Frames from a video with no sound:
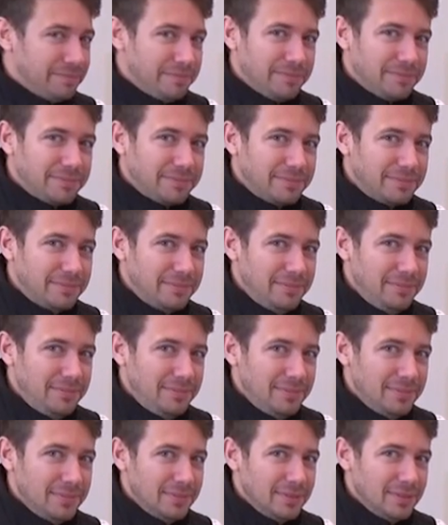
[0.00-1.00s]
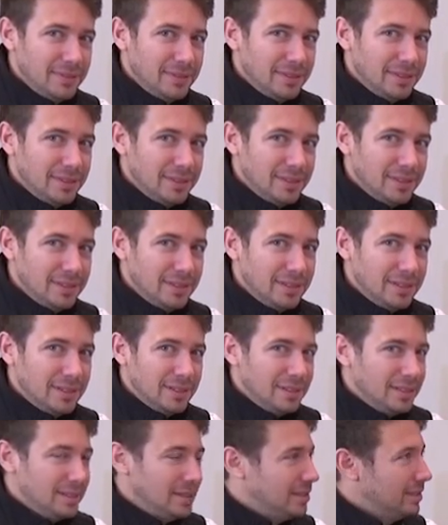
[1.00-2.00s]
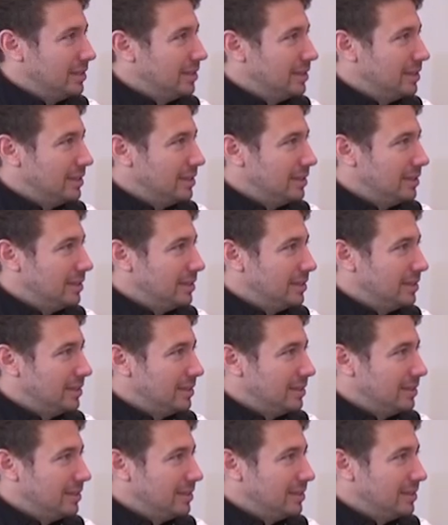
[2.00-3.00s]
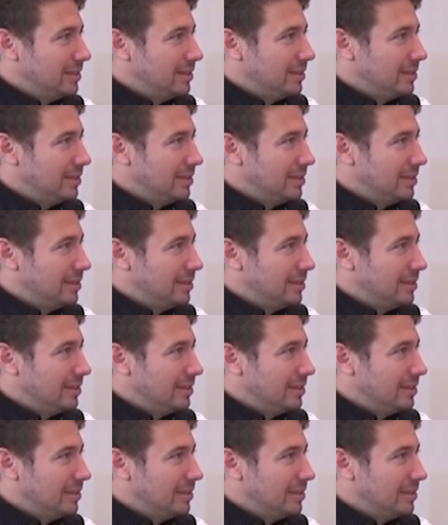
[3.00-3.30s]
[no speech]